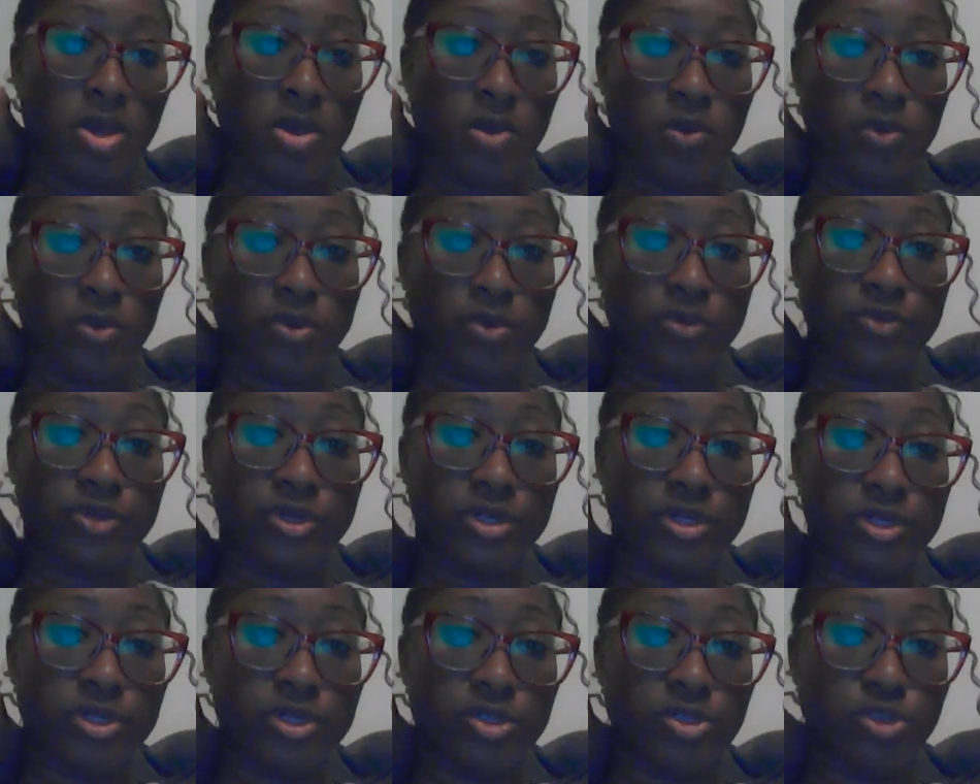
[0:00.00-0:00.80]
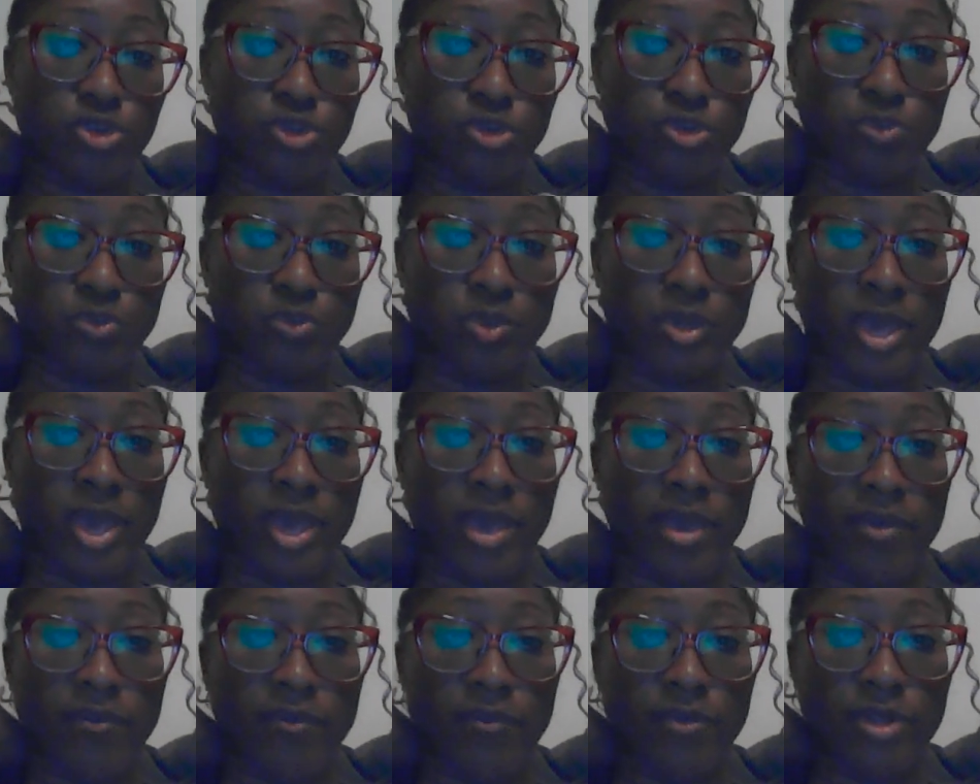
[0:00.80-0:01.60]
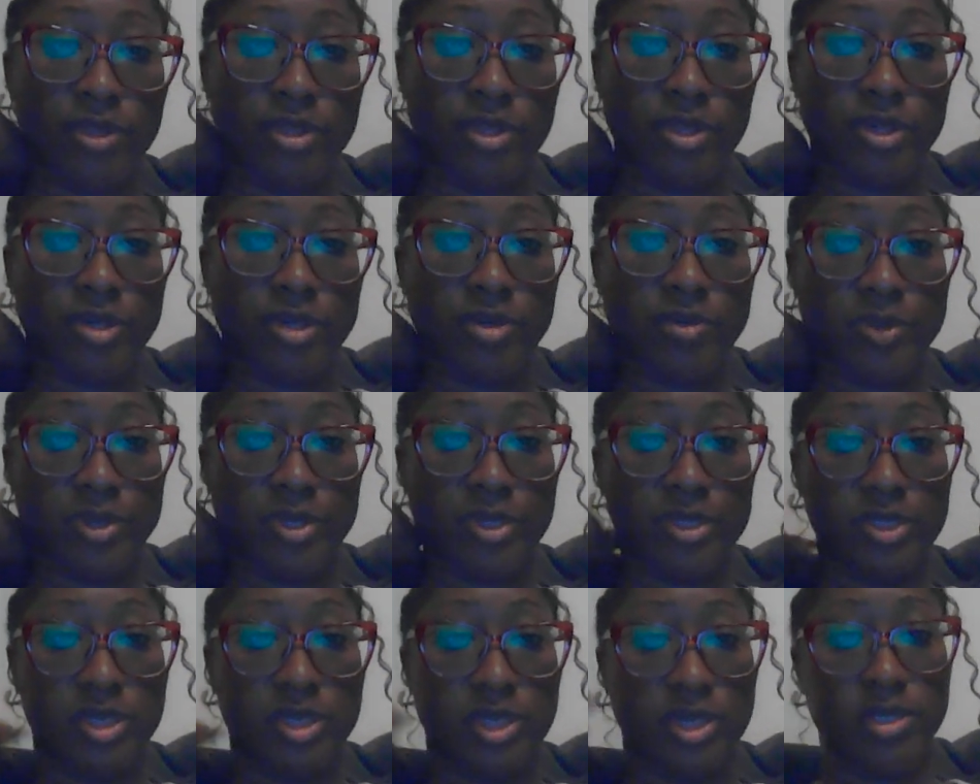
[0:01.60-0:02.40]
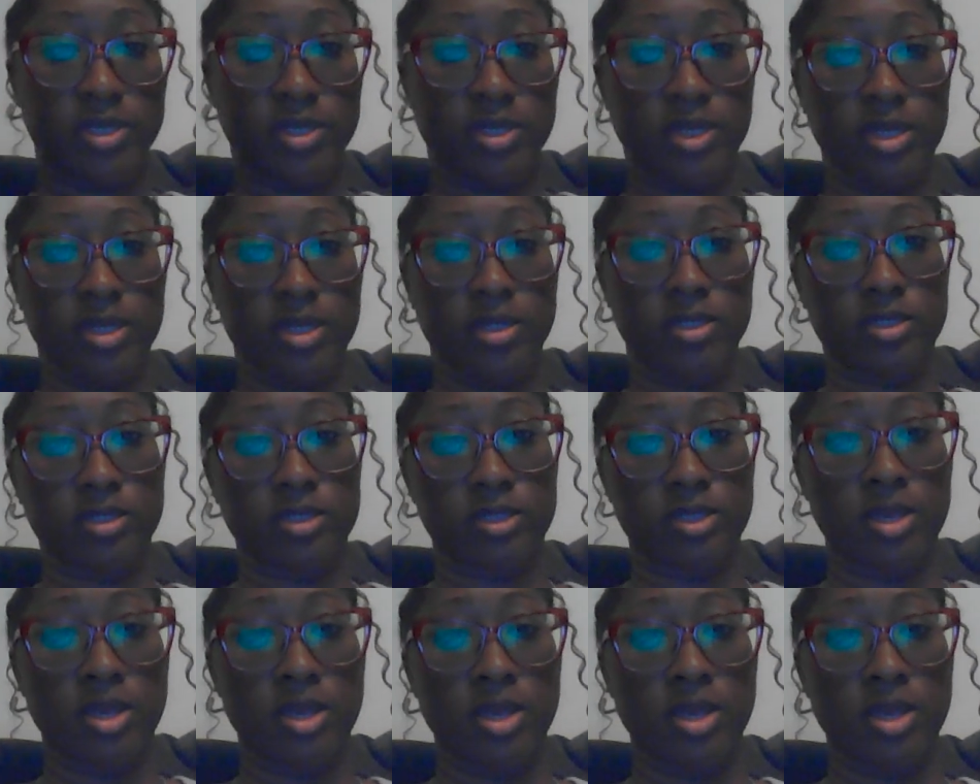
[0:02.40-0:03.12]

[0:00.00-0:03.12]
refers to behavior therapy techniques